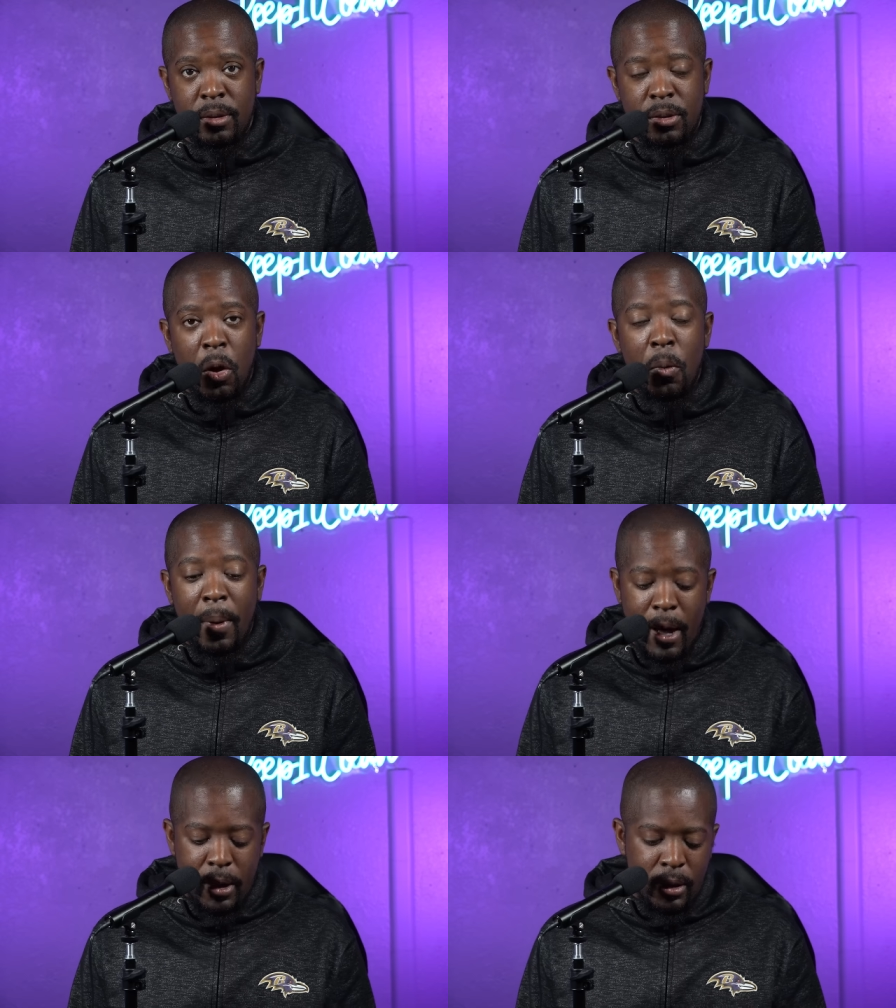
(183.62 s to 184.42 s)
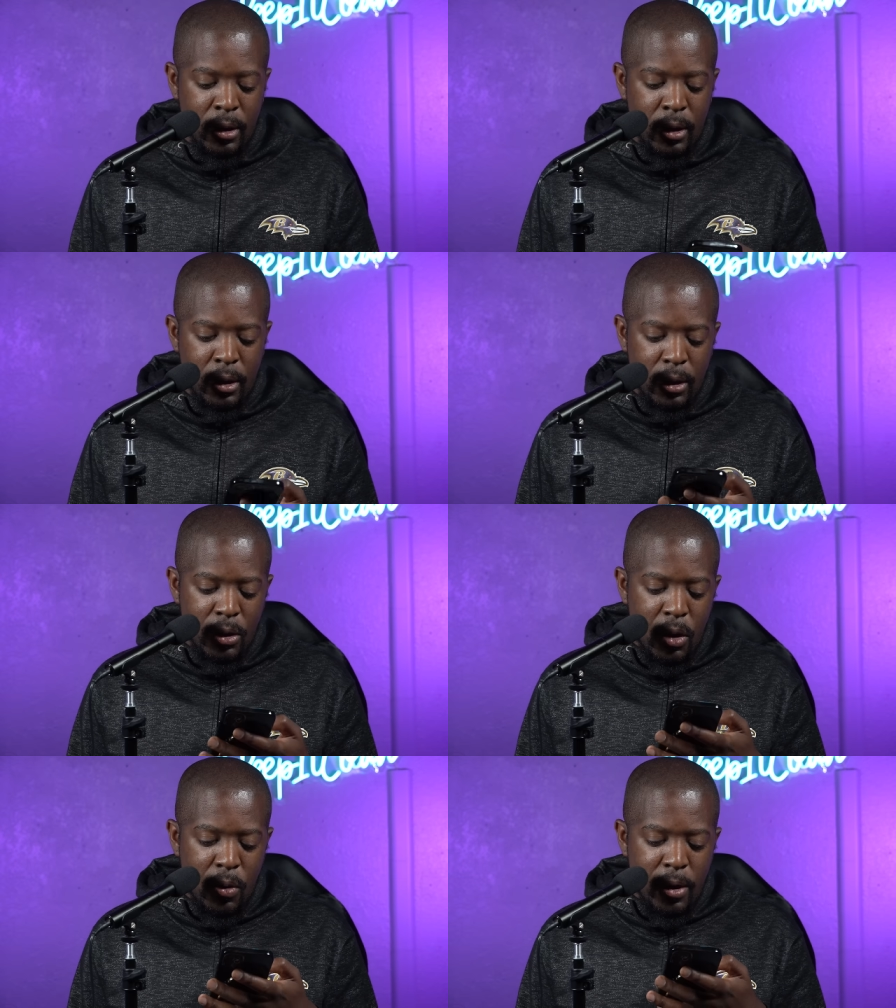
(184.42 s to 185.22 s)
Nobody. You
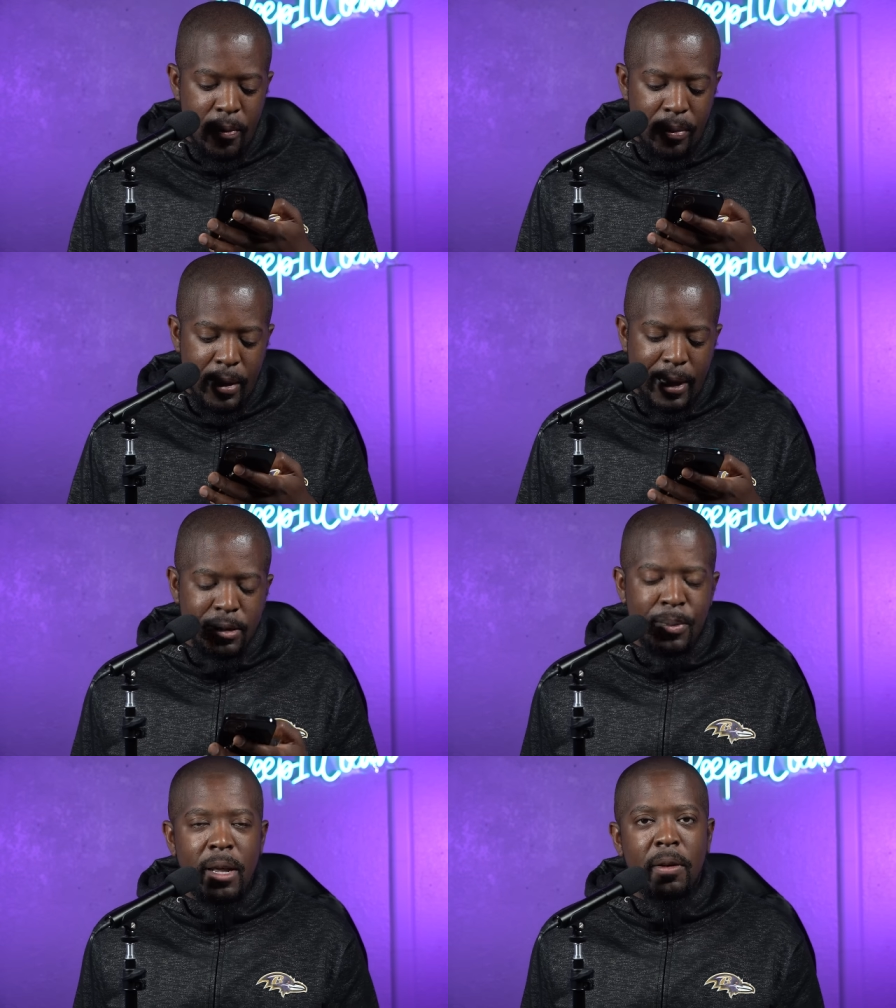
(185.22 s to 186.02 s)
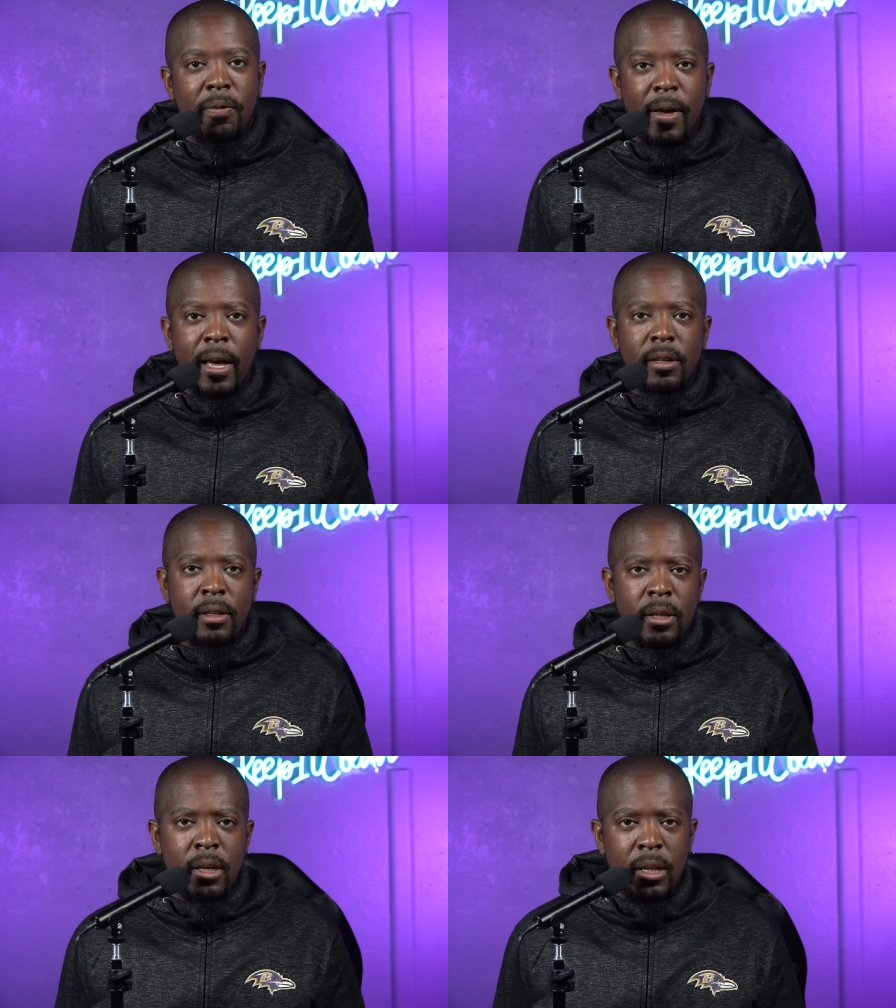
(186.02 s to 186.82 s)
know what? As a matter of fact,
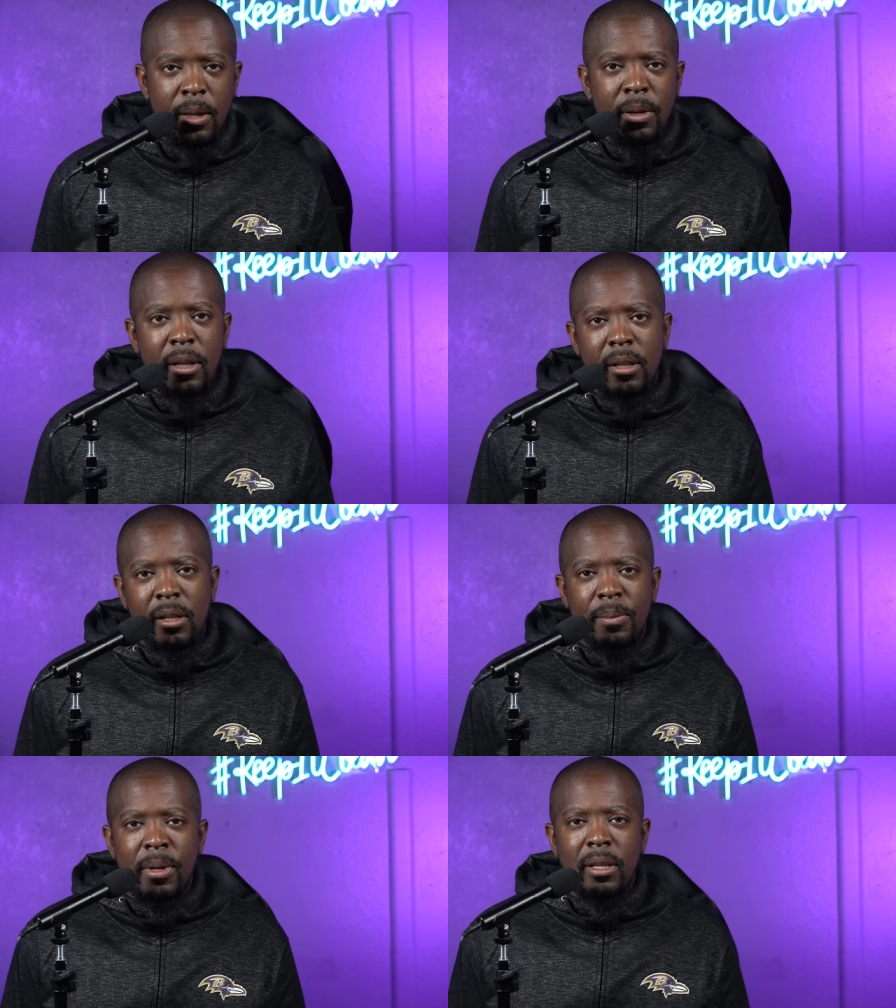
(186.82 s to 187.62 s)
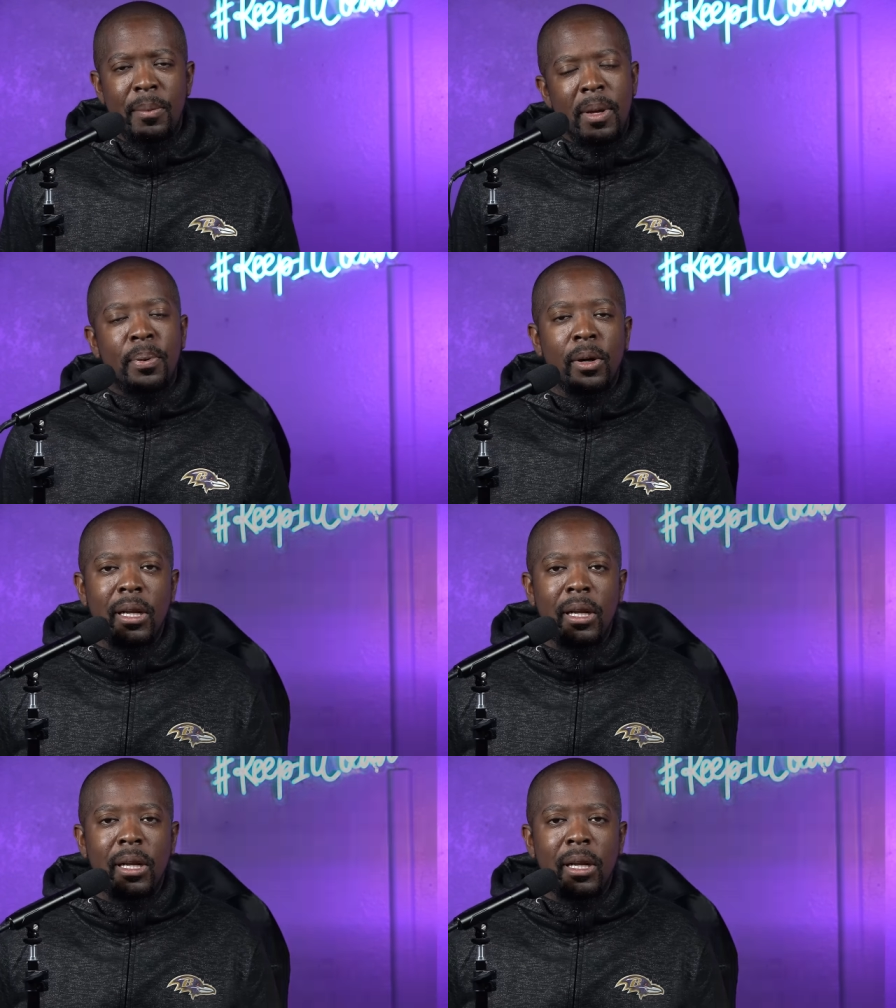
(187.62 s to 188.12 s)
let, let, let, me let me pull